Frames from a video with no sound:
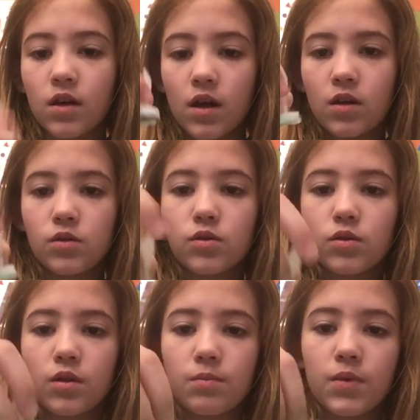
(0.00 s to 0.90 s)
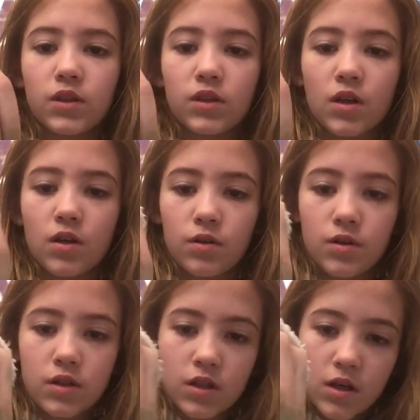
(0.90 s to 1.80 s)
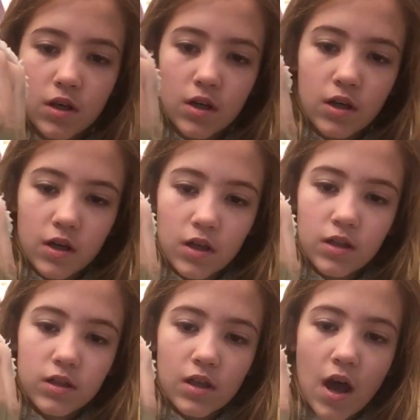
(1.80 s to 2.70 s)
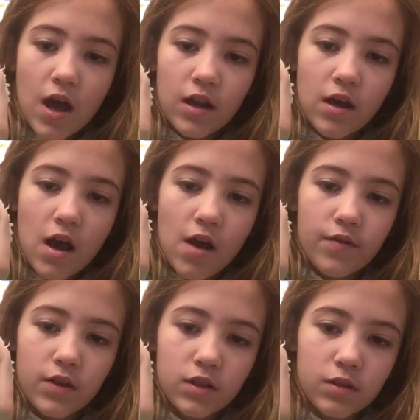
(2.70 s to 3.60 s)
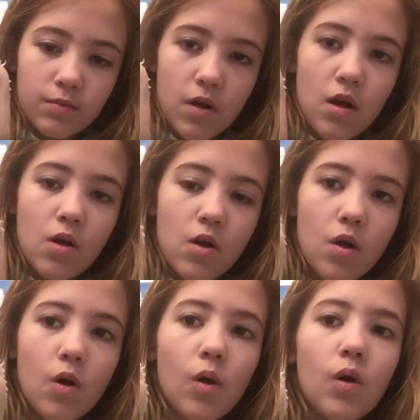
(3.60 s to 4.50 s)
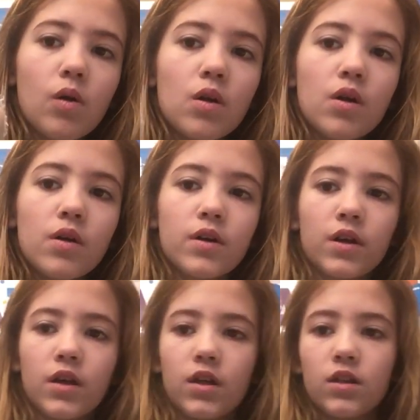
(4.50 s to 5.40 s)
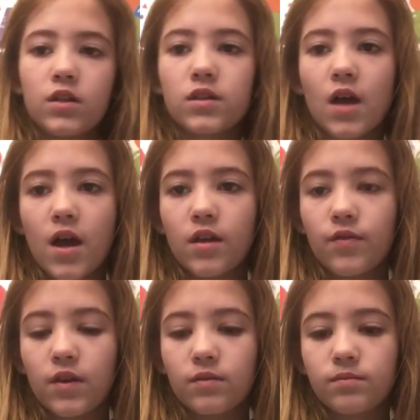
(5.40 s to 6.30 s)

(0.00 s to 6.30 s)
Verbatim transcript: And you can put those inside of a small hole inside of it.